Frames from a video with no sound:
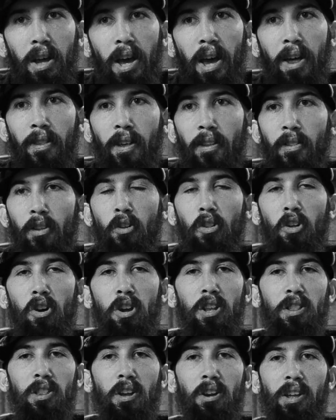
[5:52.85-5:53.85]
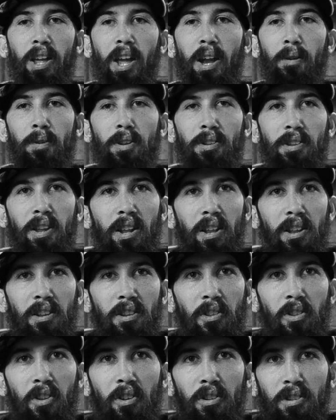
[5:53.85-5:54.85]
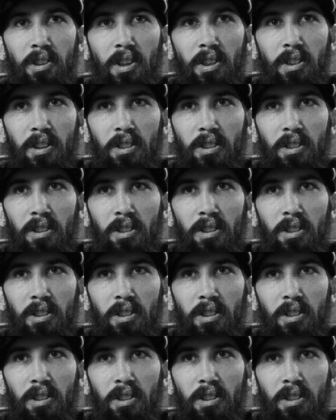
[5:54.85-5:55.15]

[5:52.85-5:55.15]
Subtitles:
And then they'll look at their camera settings and they'll see